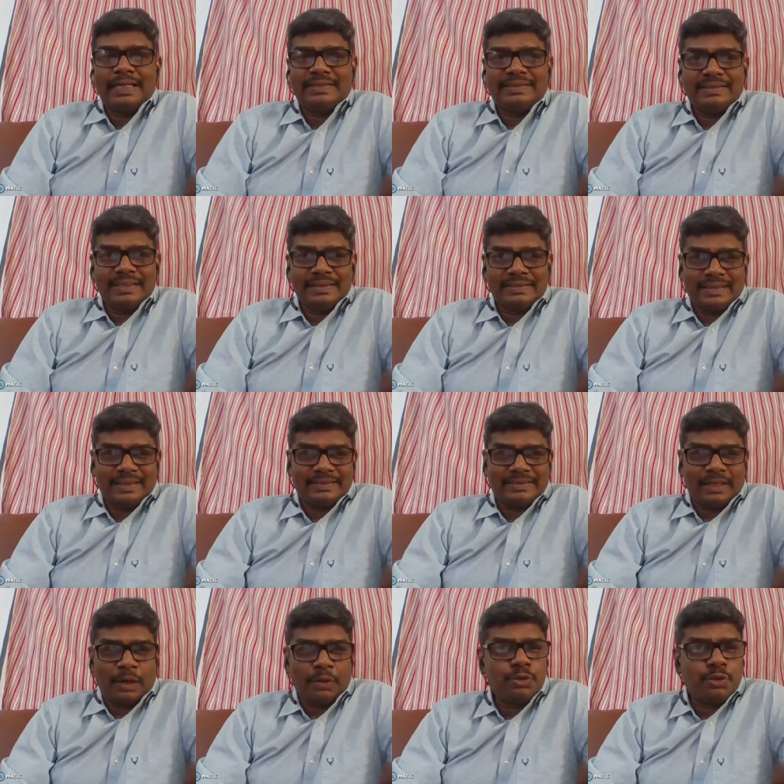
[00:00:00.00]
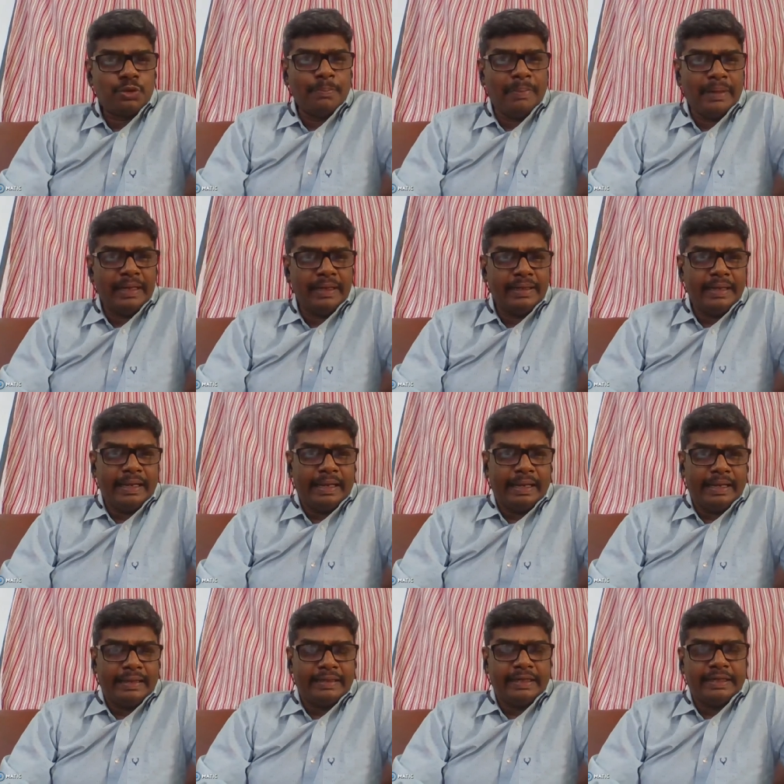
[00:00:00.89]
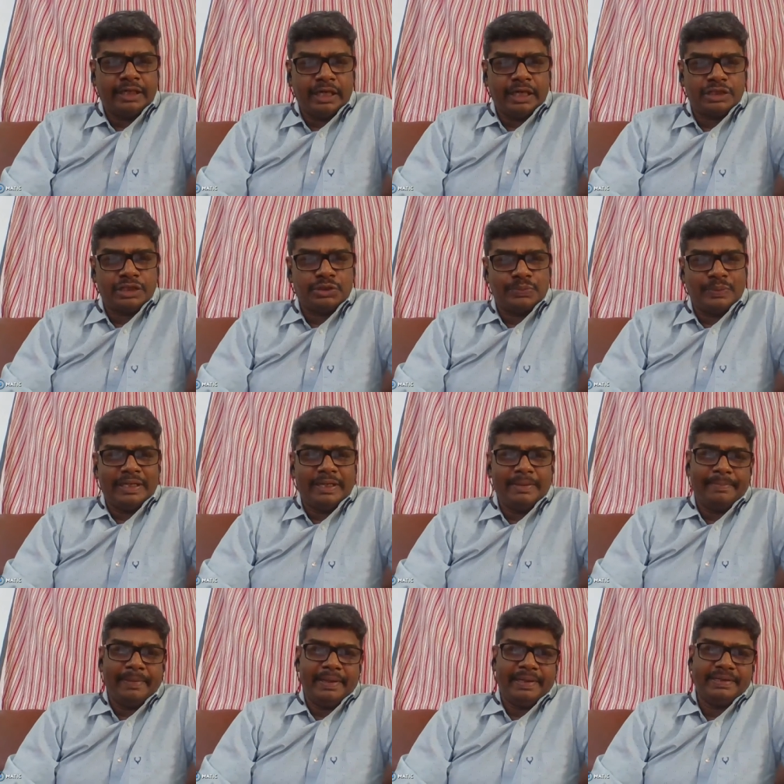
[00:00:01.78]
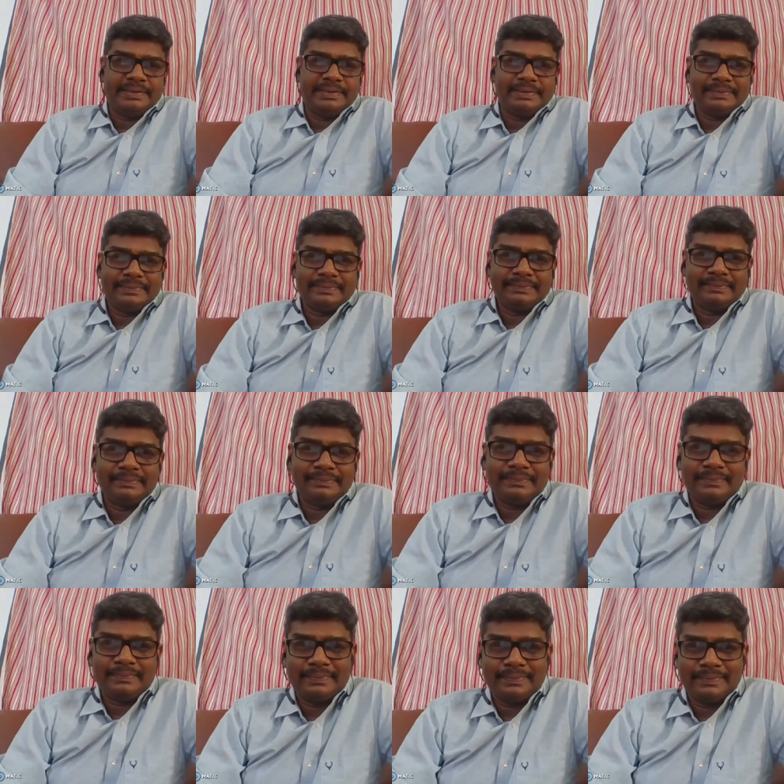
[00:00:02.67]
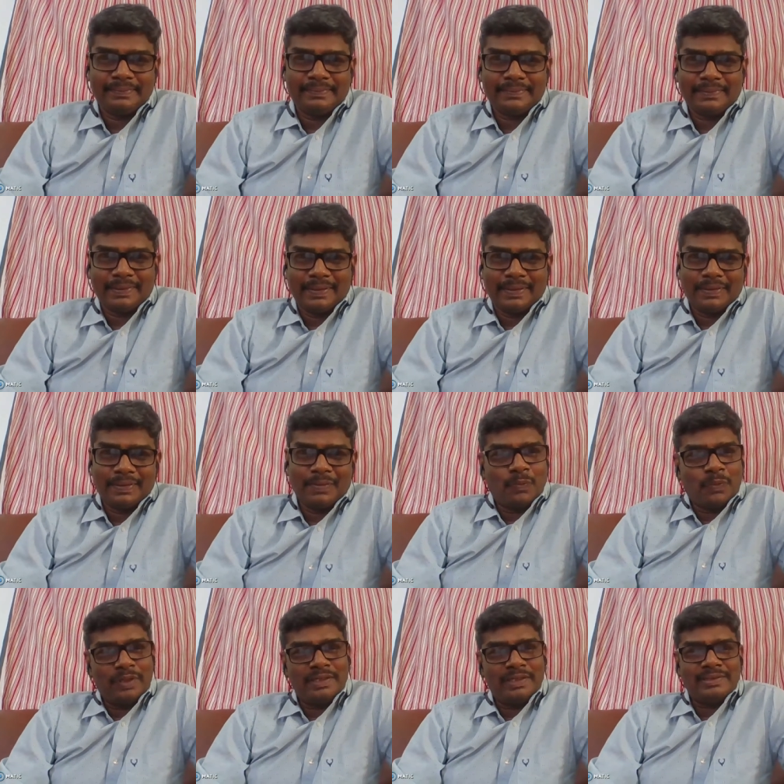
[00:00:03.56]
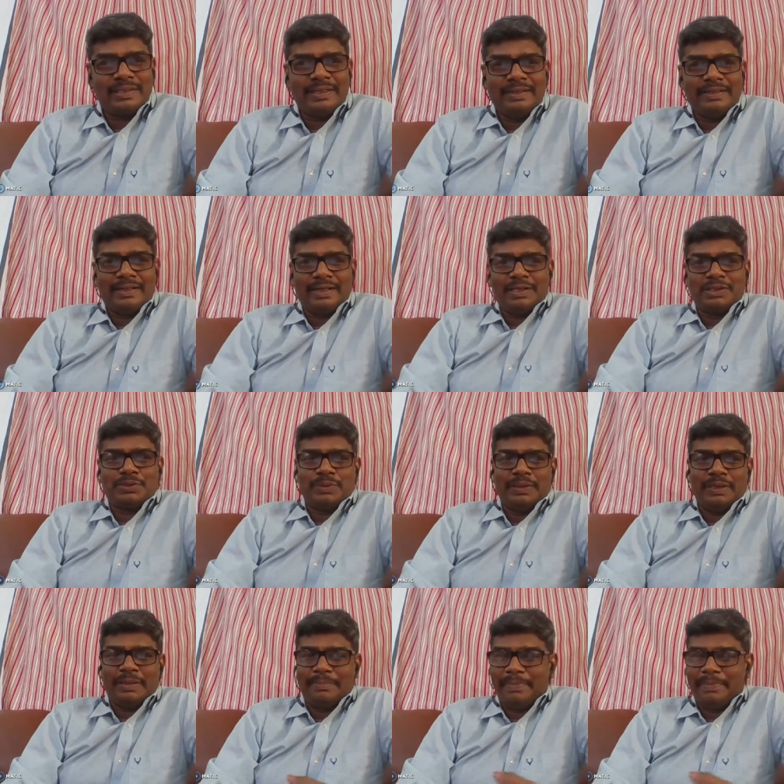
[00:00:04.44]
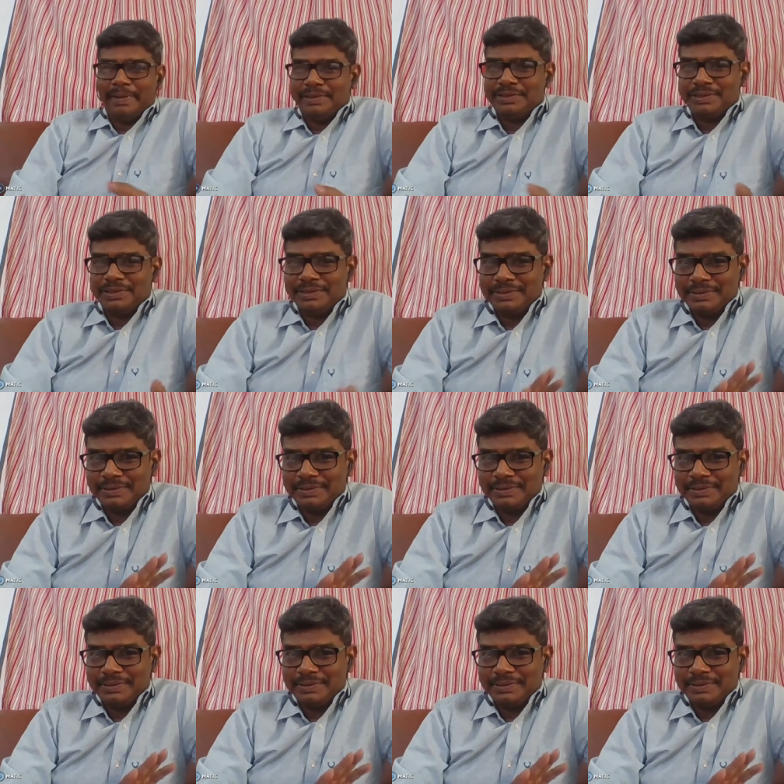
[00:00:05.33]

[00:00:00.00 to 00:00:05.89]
Let's discuss how to build an intellectual image. What is an intellectual image?